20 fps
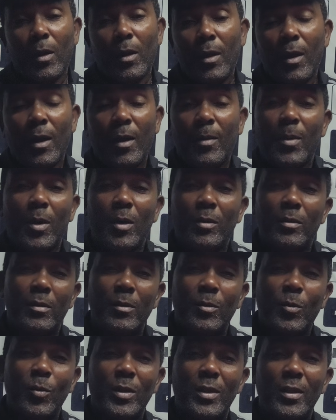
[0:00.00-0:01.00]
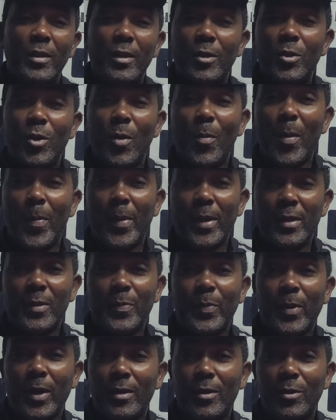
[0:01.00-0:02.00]
Yeah, but we still jump up a
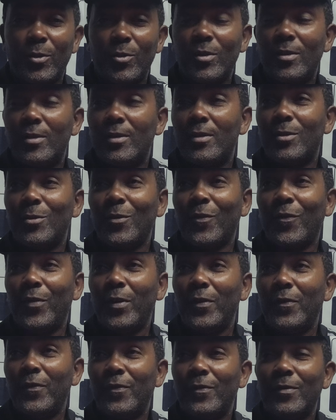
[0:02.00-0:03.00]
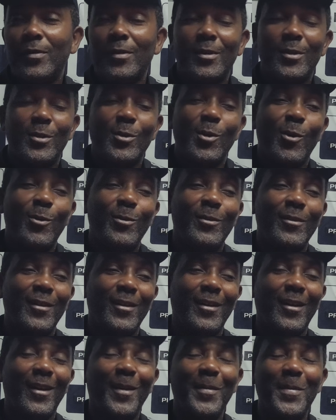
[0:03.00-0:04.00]
spot to 5th. So,
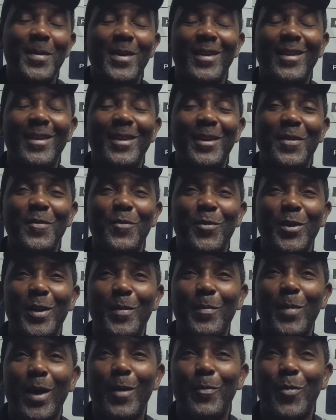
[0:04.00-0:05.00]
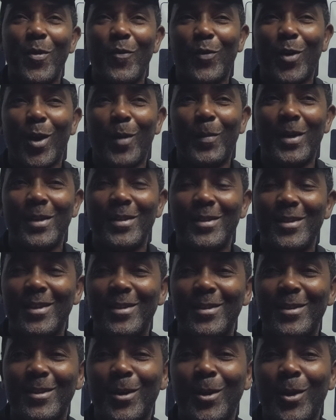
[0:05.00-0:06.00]
I mean, even with the bad
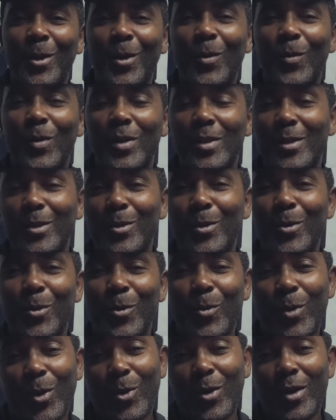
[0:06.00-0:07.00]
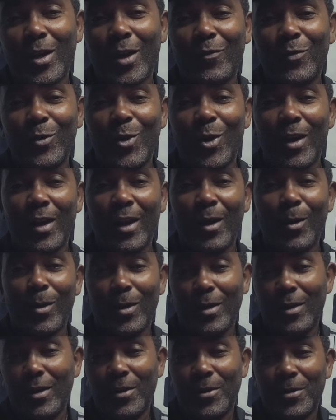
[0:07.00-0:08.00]
performances, we could have done
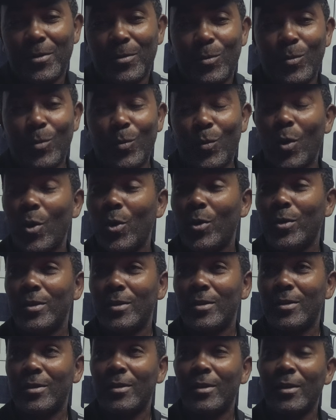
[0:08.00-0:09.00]
worse.